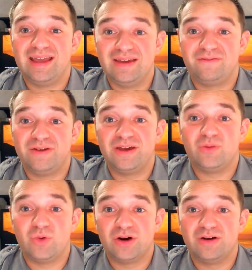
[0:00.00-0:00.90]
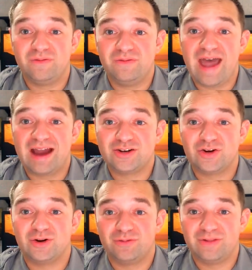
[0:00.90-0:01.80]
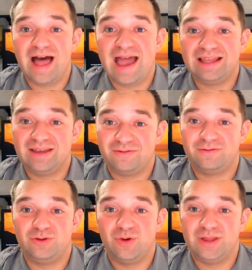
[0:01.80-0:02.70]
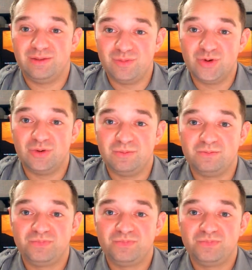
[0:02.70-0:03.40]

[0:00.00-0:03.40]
if it were in fact her flag that flew on the moon?